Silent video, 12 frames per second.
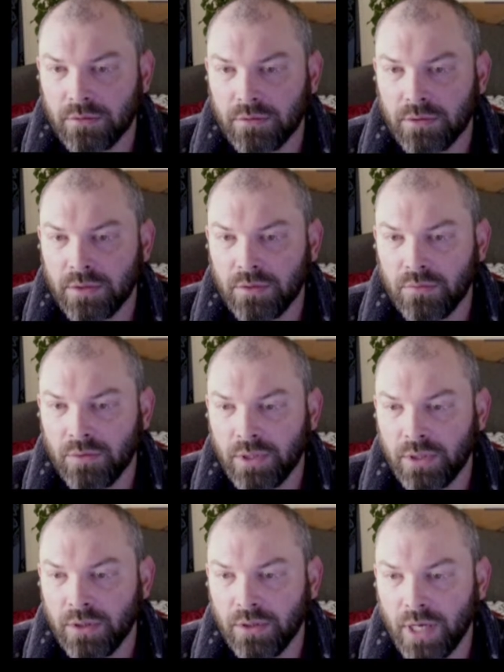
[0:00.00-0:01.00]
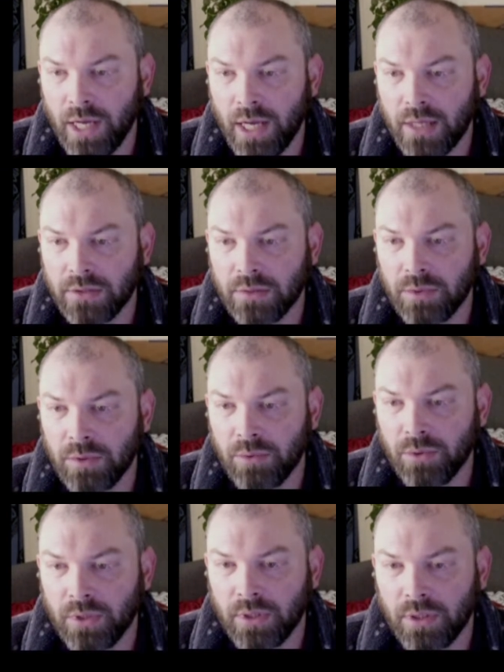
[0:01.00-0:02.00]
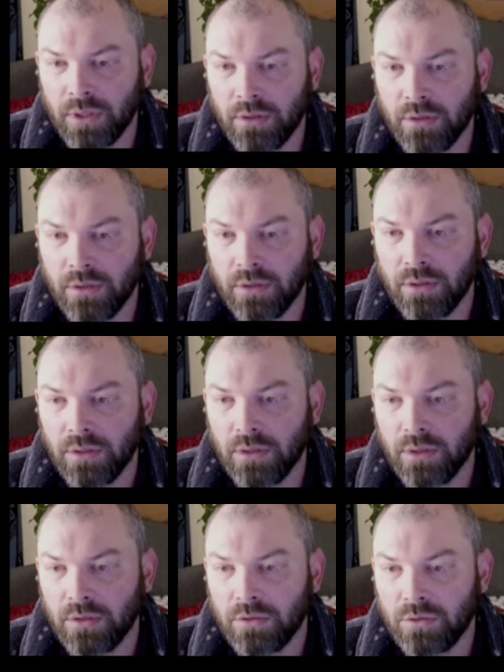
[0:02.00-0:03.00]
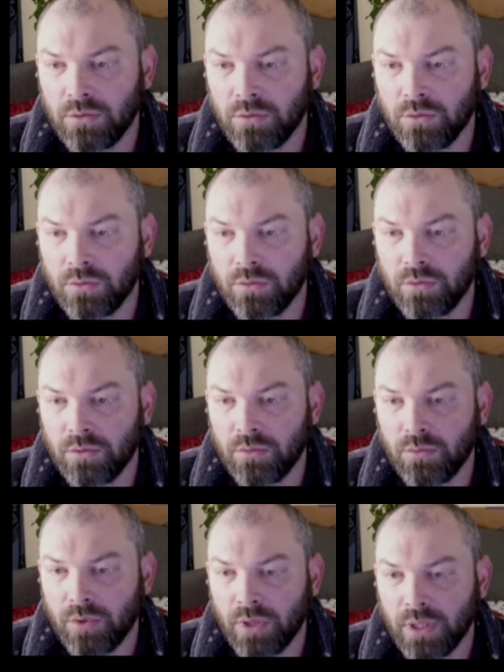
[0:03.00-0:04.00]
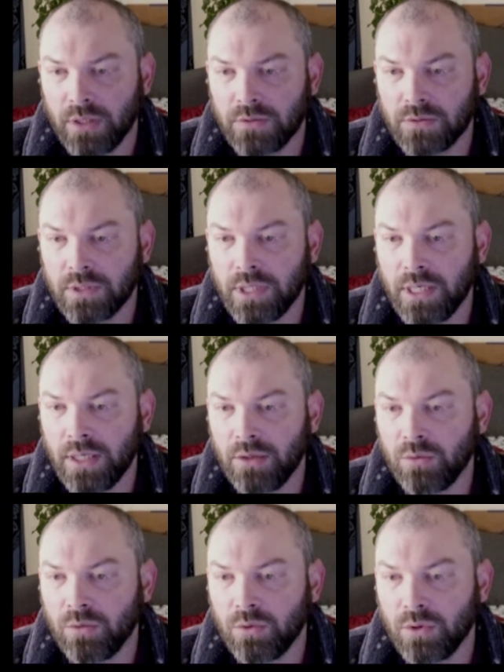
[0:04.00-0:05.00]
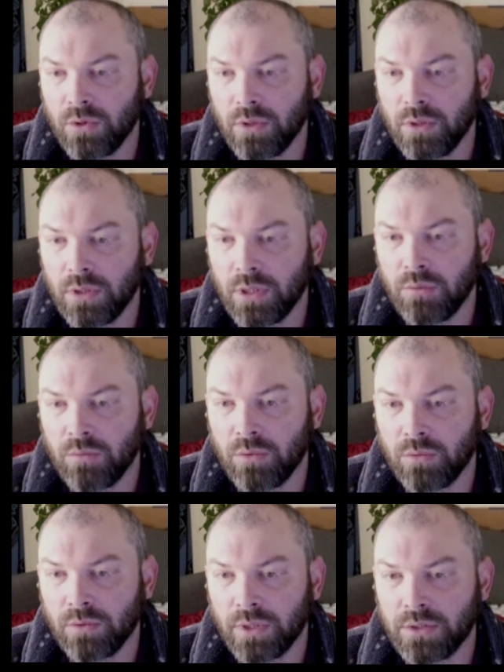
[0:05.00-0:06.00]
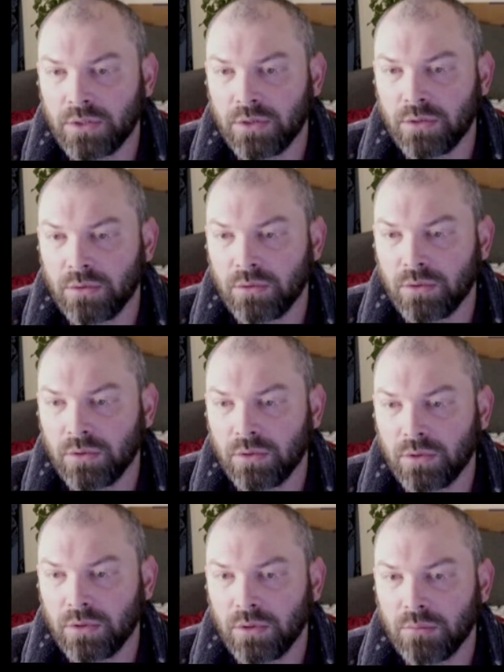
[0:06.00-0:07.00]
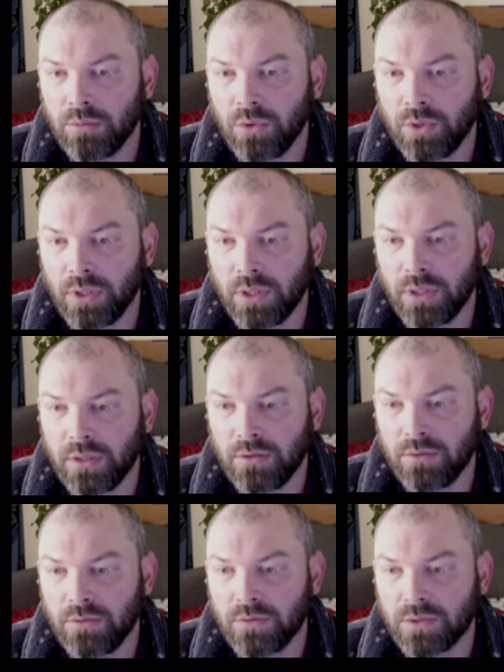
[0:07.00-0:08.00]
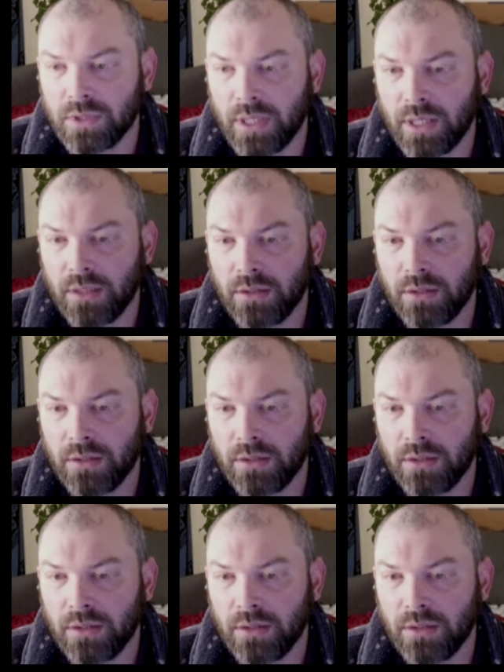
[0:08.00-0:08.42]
thing over here has to be put in to the right slot, or it won't let you put it into the slot.